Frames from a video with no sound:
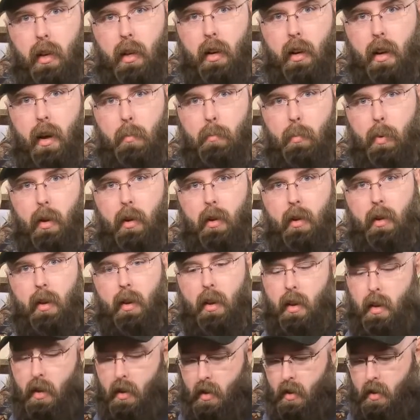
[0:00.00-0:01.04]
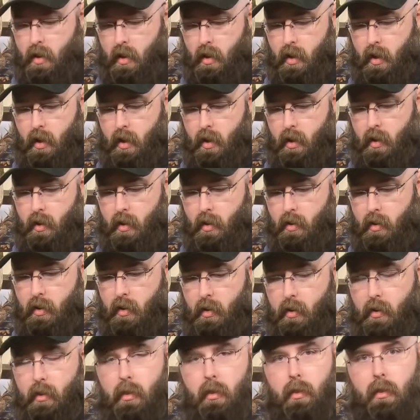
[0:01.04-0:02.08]
it up and
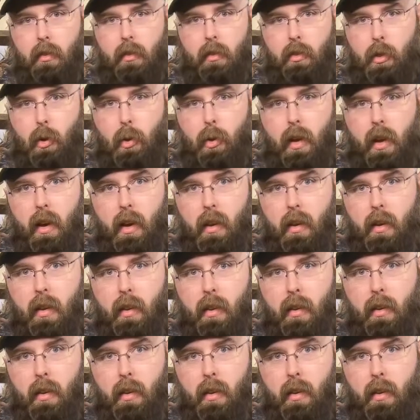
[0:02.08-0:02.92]
show you